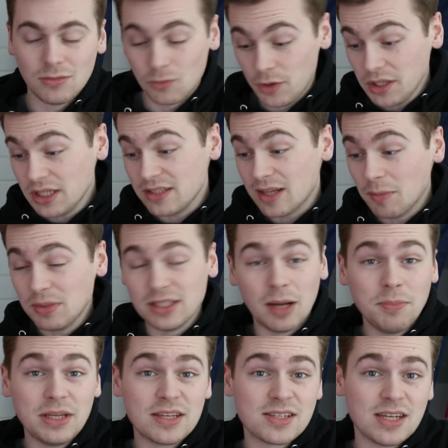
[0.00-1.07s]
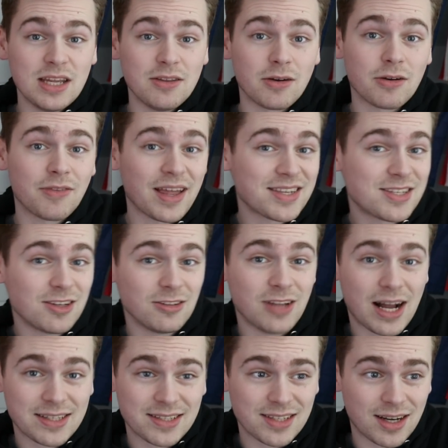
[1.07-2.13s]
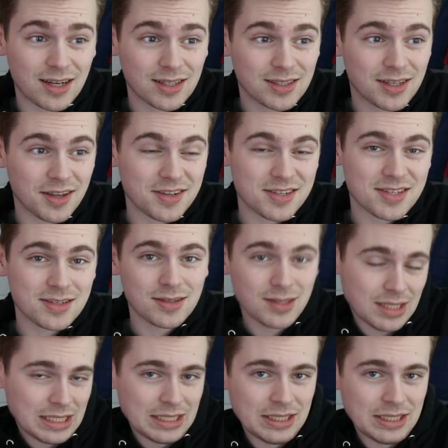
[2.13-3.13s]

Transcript: Really, Dumdy Dumdy isn't either. That's still Latata, because